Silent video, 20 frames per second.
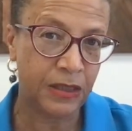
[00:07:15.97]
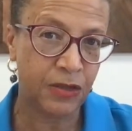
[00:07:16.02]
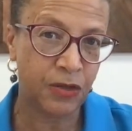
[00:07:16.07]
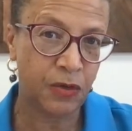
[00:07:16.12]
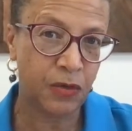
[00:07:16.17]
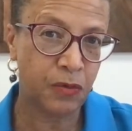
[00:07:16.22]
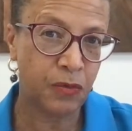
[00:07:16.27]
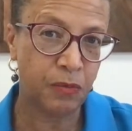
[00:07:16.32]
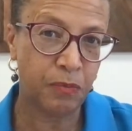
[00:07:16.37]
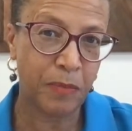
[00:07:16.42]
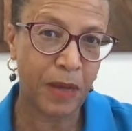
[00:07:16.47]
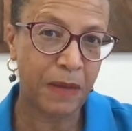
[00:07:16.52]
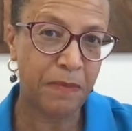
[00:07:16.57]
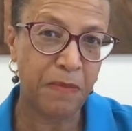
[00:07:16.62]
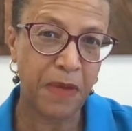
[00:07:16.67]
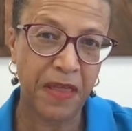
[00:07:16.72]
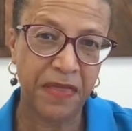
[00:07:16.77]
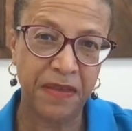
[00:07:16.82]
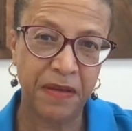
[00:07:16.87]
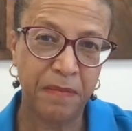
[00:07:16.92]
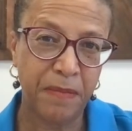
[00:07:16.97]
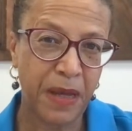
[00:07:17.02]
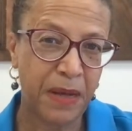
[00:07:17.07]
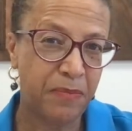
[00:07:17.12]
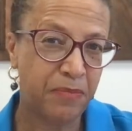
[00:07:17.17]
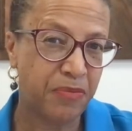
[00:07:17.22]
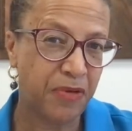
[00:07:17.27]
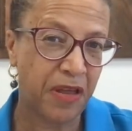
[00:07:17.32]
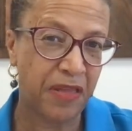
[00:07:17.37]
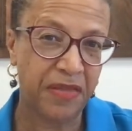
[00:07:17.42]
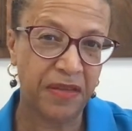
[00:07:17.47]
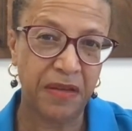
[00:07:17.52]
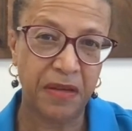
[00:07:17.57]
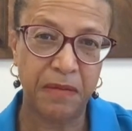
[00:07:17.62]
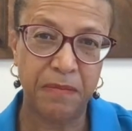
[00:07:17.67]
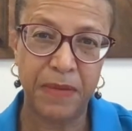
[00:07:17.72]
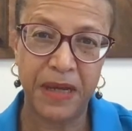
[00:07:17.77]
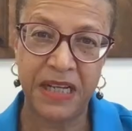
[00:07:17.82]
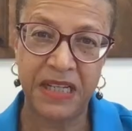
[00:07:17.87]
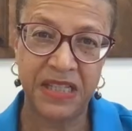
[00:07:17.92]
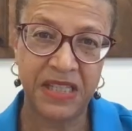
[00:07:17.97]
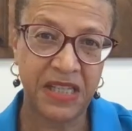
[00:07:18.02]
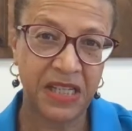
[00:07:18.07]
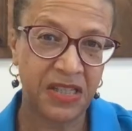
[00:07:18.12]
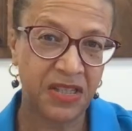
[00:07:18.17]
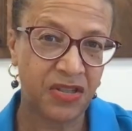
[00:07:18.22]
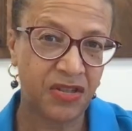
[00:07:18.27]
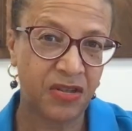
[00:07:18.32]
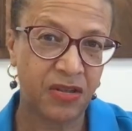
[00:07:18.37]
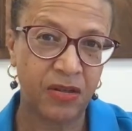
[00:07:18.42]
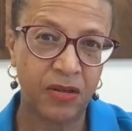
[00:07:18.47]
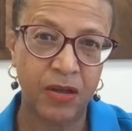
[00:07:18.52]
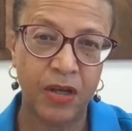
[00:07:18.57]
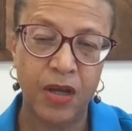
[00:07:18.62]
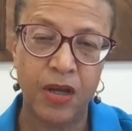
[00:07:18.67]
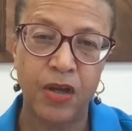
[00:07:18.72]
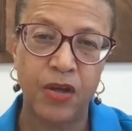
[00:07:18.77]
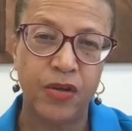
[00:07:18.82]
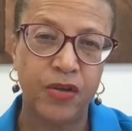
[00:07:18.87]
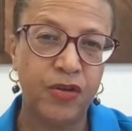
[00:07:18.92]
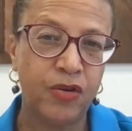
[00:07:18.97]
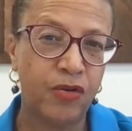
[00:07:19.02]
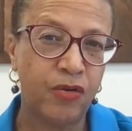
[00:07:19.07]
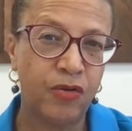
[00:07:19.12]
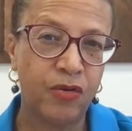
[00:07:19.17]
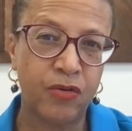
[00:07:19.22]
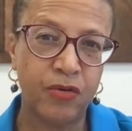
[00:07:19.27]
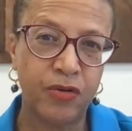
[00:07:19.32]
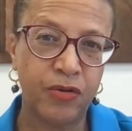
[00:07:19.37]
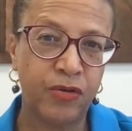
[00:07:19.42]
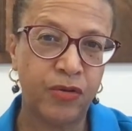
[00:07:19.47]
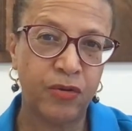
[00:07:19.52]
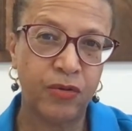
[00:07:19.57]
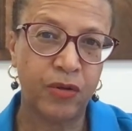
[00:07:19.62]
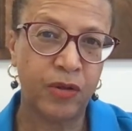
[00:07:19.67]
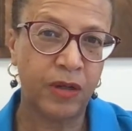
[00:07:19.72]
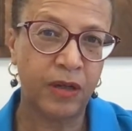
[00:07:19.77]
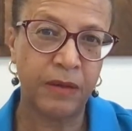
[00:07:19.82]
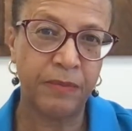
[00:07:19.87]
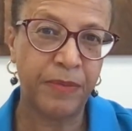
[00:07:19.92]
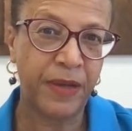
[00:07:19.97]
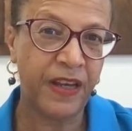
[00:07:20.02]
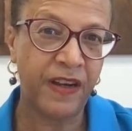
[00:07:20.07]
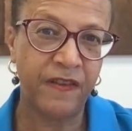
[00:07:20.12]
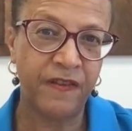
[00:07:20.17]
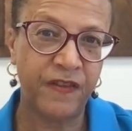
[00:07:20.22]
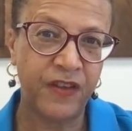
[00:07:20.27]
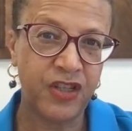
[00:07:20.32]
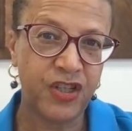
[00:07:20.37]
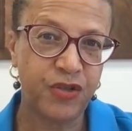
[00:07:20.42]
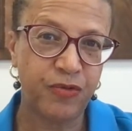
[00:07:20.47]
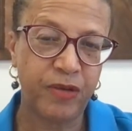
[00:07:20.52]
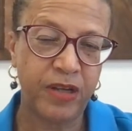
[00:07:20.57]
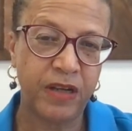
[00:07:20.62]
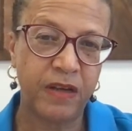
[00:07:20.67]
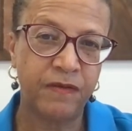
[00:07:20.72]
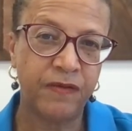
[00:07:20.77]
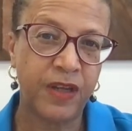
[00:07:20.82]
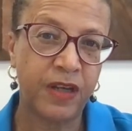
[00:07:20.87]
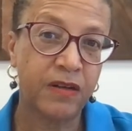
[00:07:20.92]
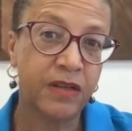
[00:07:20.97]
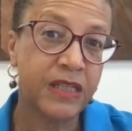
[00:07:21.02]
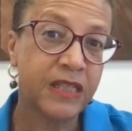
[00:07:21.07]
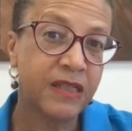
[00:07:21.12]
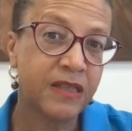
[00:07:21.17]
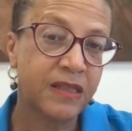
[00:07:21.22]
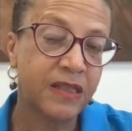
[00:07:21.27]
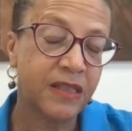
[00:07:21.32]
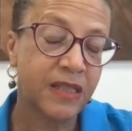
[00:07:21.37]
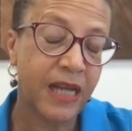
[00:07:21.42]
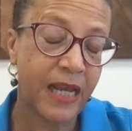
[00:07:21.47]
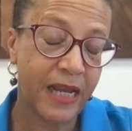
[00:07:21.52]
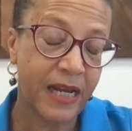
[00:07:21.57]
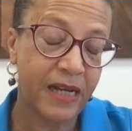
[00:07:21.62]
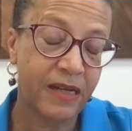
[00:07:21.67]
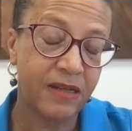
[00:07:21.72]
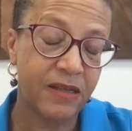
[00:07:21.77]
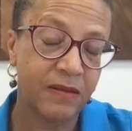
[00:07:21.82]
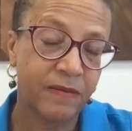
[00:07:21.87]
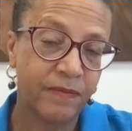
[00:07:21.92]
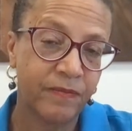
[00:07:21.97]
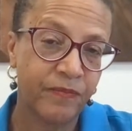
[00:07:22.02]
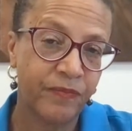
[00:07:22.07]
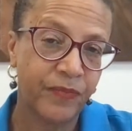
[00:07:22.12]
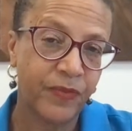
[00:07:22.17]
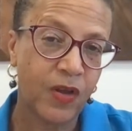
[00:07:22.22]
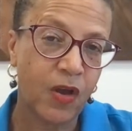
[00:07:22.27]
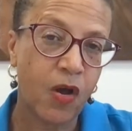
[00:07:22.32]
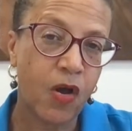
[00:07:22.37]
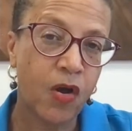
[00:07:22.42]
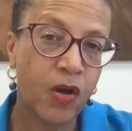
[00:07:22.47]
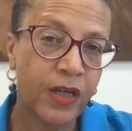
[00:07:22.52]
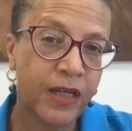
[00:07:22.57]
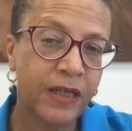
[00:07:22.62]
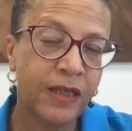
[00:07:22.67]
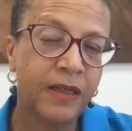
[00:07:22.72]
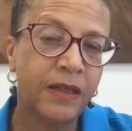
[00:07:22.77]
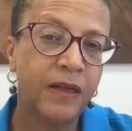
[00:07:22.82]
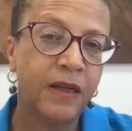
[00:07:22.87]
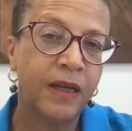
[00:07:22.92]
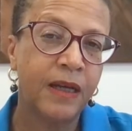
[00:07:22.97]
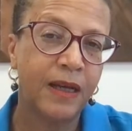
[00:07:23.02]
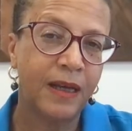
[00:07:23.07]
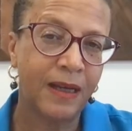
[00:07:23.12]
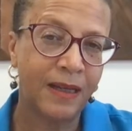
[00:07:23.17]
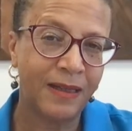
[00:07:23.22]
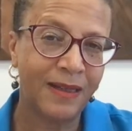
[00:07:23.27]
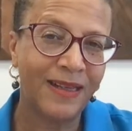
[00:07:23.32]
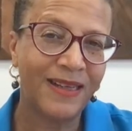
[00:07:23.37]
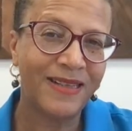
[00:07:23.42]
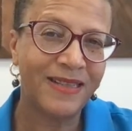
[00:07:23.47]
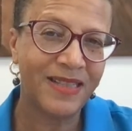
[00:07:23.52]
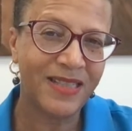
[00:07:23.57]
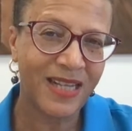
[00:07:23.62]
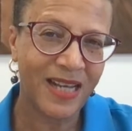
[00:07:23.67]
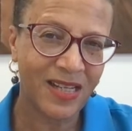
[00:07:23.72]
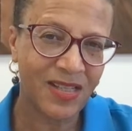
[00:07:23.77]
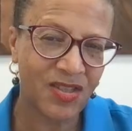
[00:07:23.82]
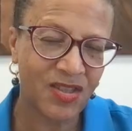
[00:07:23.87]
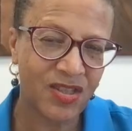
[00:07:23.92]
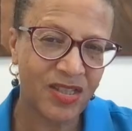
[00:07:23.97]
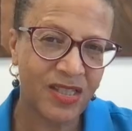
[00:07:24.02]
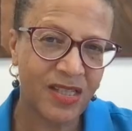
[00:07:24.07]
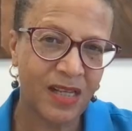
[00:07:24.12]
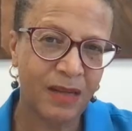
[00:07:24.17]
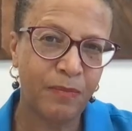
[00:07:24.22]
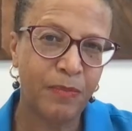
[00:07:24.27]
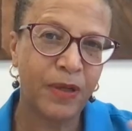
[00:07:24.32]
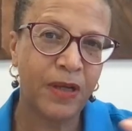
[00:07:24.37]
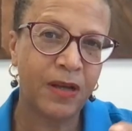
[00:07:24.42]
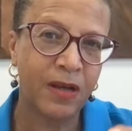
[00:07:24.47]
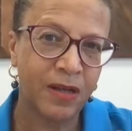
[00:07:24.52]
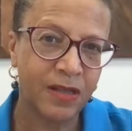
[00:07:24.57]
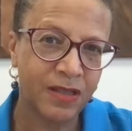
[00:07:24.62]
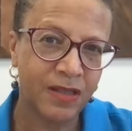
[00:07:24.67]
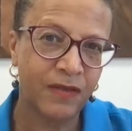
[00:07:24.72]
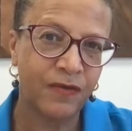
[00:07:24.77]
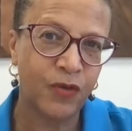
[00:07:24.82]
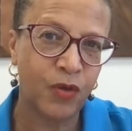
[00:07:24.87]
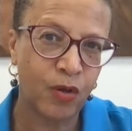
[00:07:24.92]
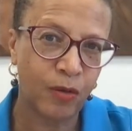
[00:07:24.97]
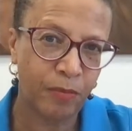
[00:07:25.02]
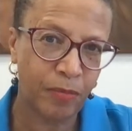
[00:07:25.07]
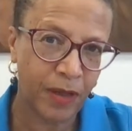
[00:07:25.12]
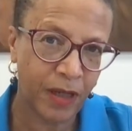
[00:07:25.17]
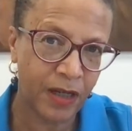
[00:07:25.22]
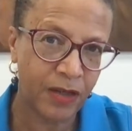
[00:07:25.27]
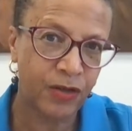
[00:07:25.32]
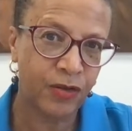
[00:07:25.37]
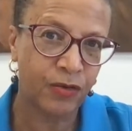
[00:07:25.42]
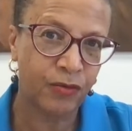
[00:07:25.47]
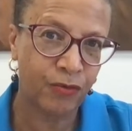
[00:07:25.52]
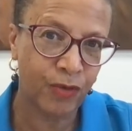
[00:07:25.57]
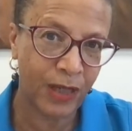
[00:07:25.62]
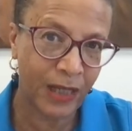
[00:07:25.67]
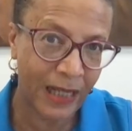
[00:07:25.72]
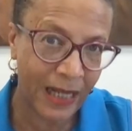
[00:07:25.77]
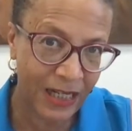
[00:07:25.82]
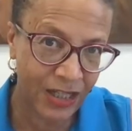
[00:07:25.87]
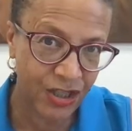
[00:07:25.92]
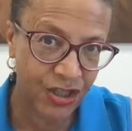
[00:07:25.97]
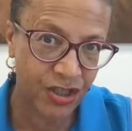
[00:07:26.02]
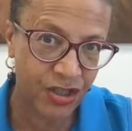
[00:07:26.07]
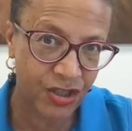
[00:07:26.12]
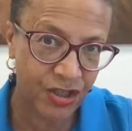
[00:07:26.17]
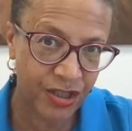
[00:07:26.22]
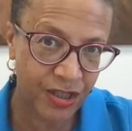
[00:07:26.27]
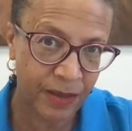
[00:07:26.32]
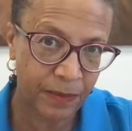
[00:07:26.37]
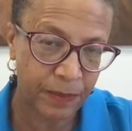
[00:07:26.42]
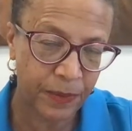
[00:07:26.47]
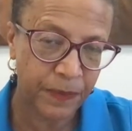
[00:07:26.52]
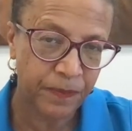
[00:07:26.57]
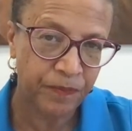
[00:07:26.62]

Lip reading: So my mother, my brother, my sister, you're a beneficiary of their estate on an intestacy because of your blood relationship,